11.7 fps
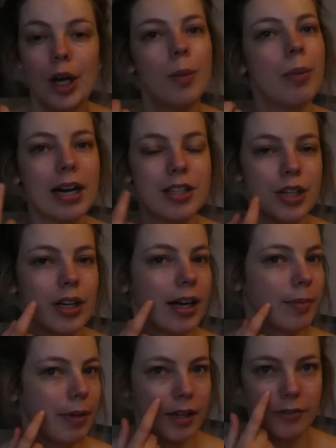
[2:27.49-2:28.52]
but I do like a
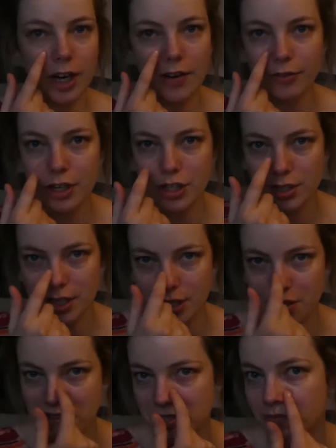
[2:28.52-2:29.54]
bit of coverage because I do
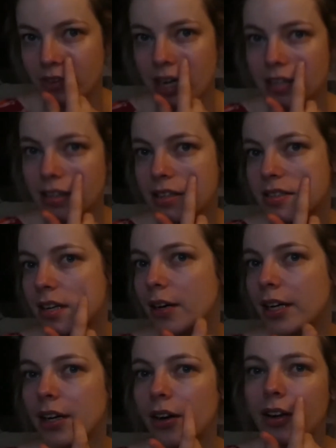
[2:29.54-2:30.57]
have some redness
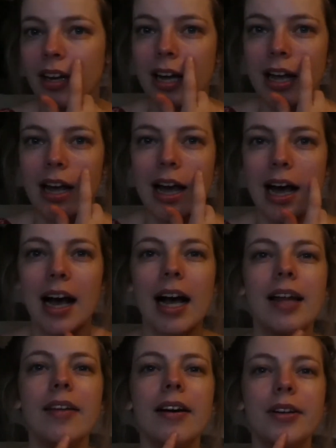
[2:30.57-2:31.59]
going on
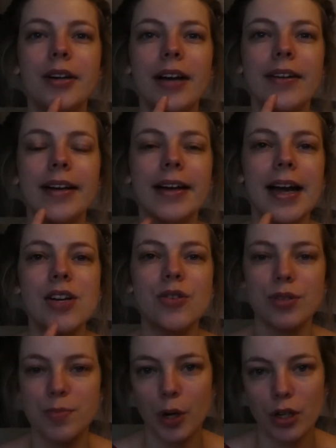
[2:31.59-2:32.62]
and I do get the occasional
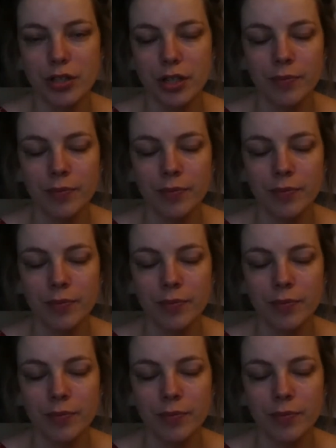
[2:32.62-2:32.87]
spot.